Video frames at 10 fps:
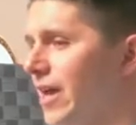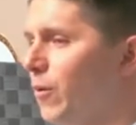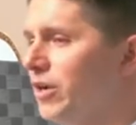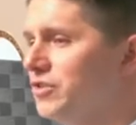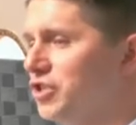And
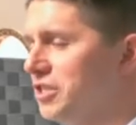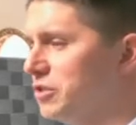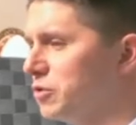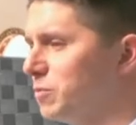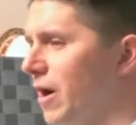what does
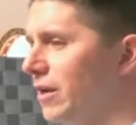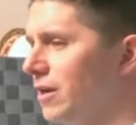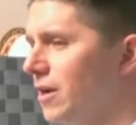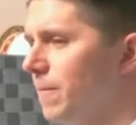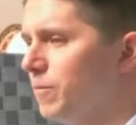Jesus respond?
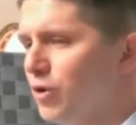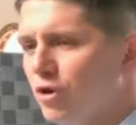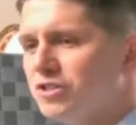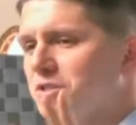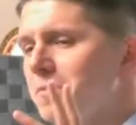But
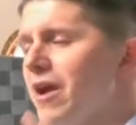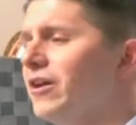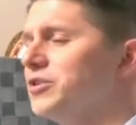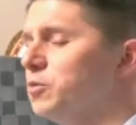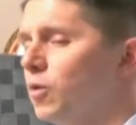you're a
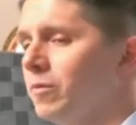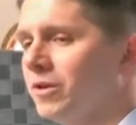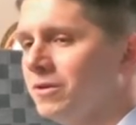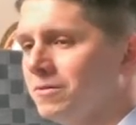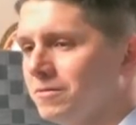Samaritan
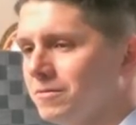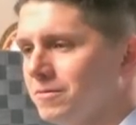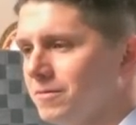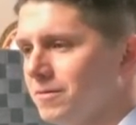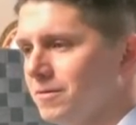woman.
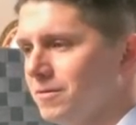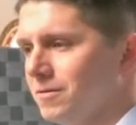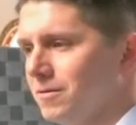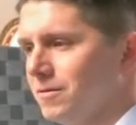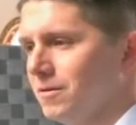
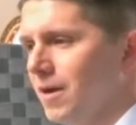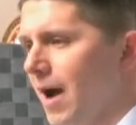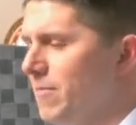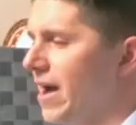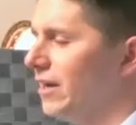
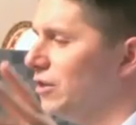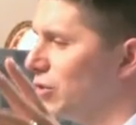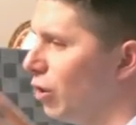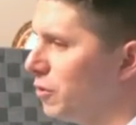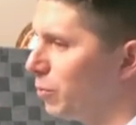I'm not going to
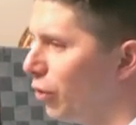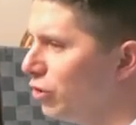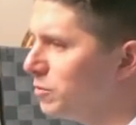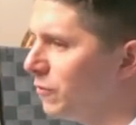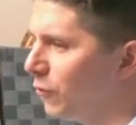throw the
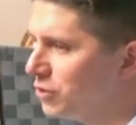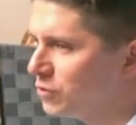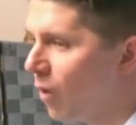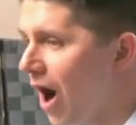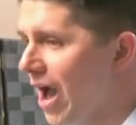pearls before
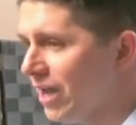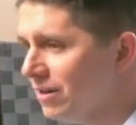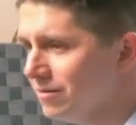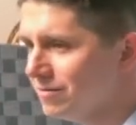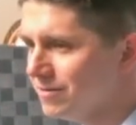
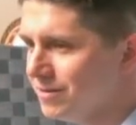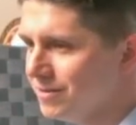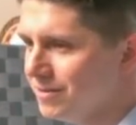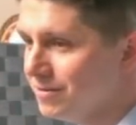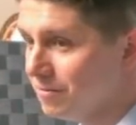swine.
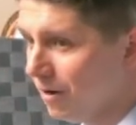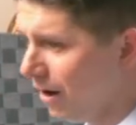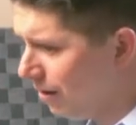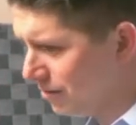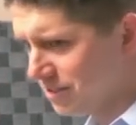
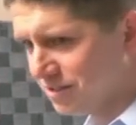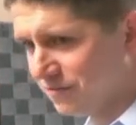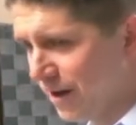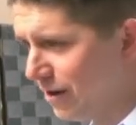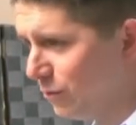Whoa, this is
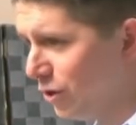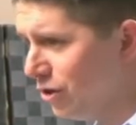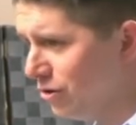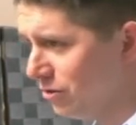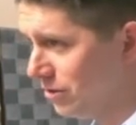very
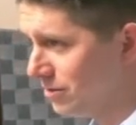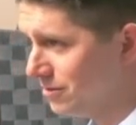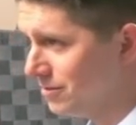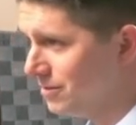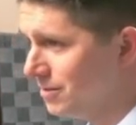rude.
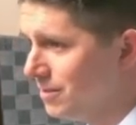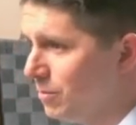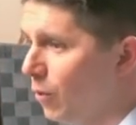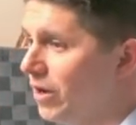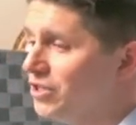
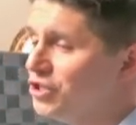But what does